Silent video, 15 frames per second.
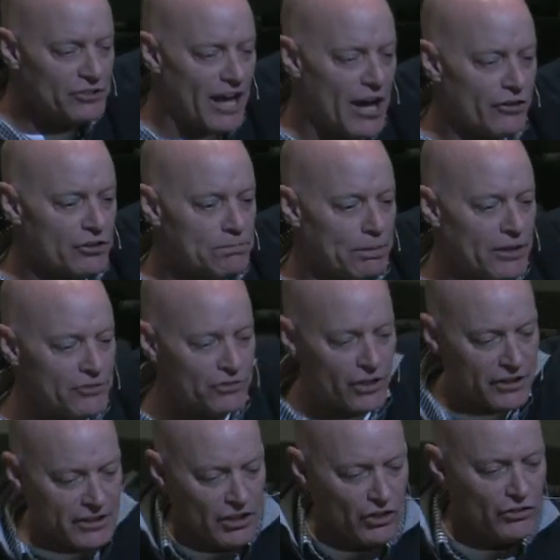a town is placed
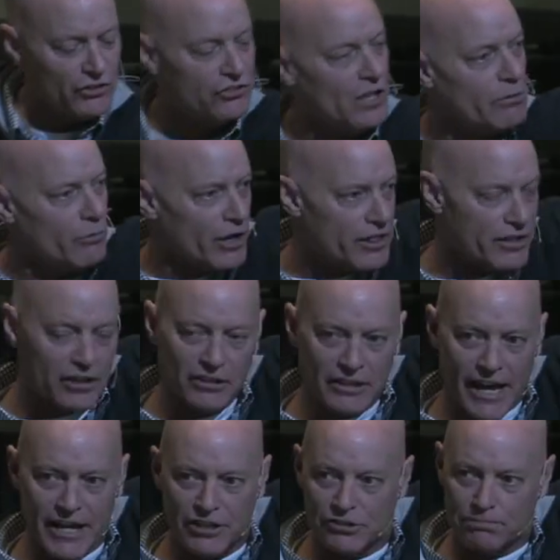on a hill, in the same way that a
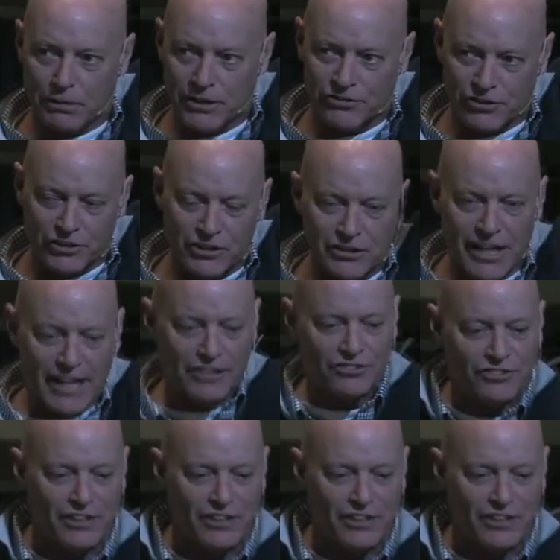light is placed on a light